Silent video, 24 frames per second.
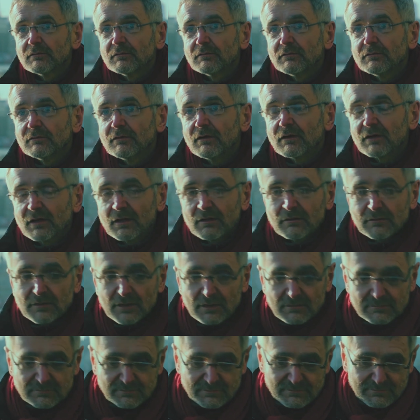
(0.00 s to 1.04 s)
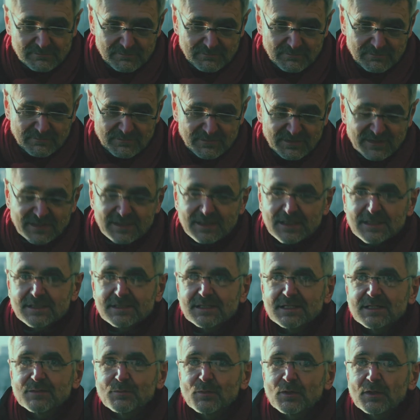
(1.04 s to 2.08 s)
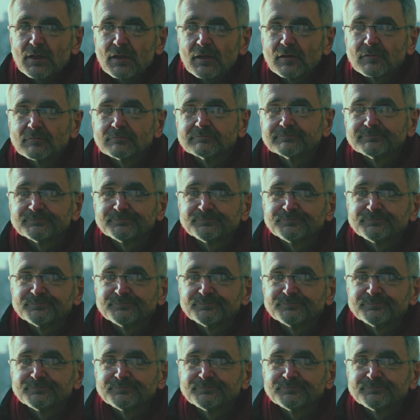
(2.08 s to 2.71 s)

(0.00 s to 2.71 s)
Right, this is me.